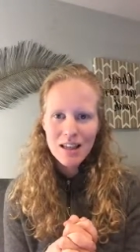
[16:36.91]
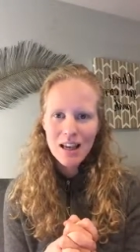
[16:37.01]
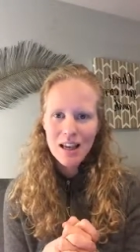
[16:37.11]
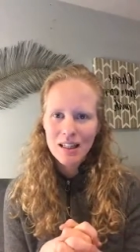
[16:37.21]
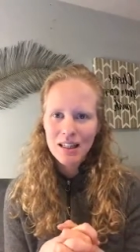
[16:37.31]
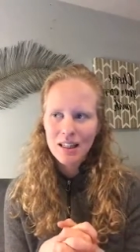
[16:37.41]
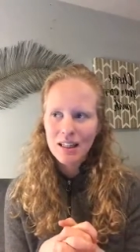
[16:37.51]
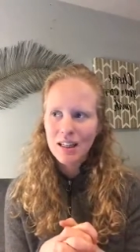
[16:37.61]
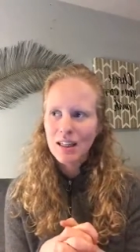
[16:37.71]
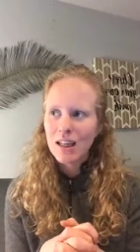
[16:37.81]

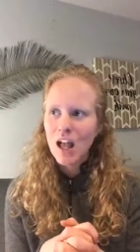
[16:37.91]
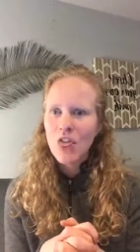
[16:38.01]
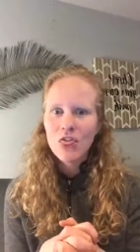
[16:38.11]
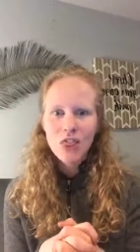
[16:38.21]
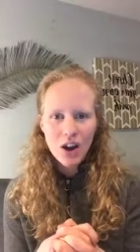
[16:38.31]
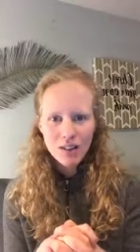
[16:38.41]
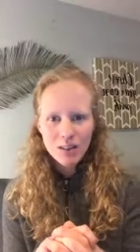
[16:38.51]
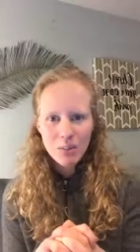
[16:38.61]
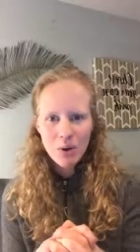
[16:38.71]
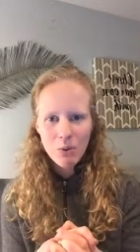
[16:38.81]
any thoughts
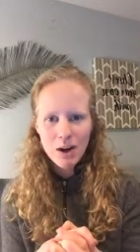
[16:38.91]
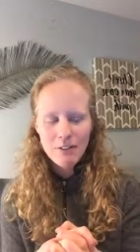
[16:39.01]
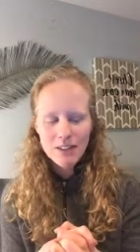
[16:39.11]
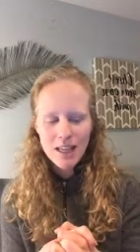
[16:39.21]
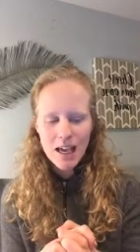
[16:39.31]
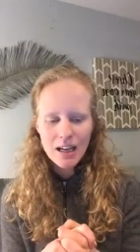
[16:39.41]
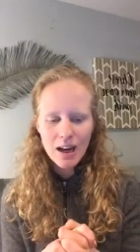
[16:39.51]
about what I've said?